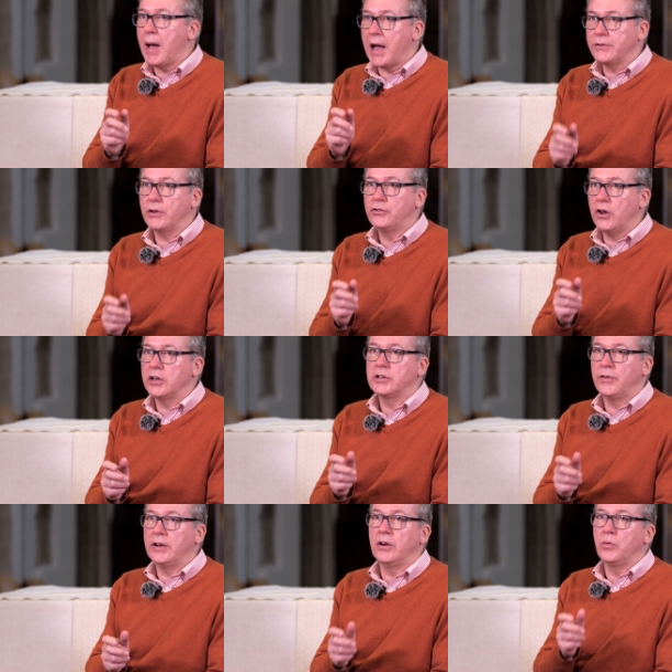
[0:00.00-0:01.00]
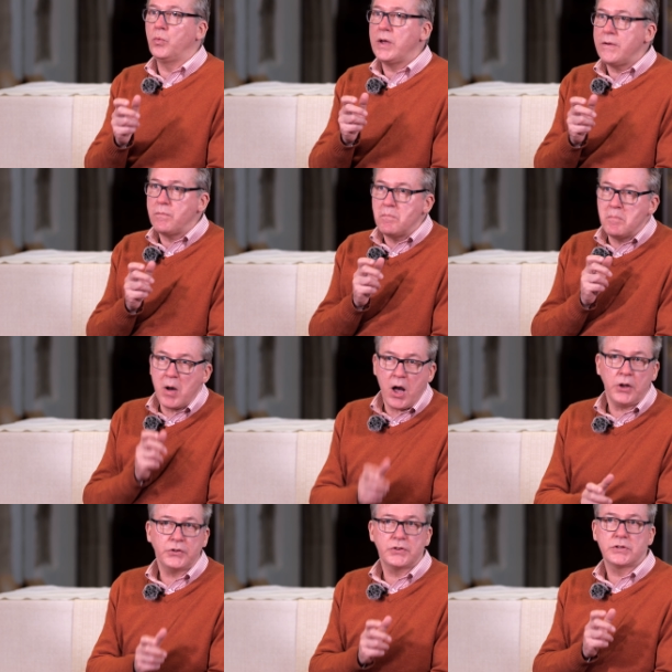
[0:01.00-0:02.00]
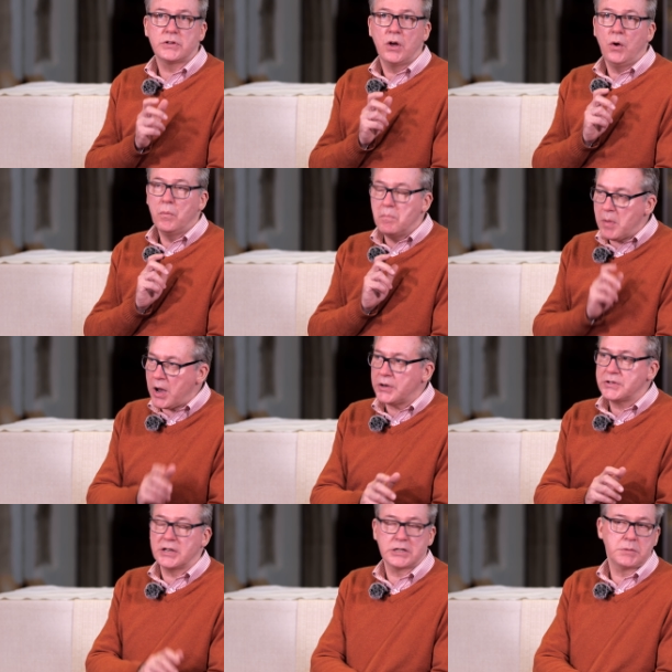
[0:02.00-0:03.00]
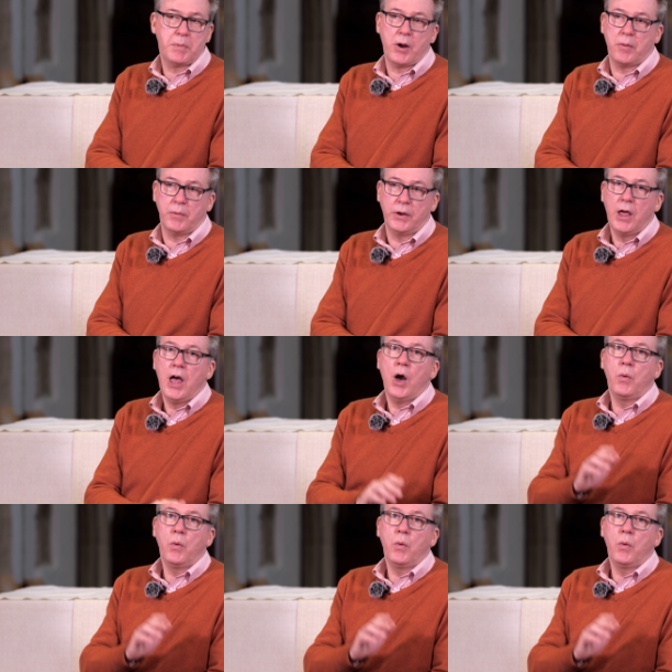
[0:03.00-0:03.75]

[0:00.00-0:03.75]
But as a Church of England, we must must experiment.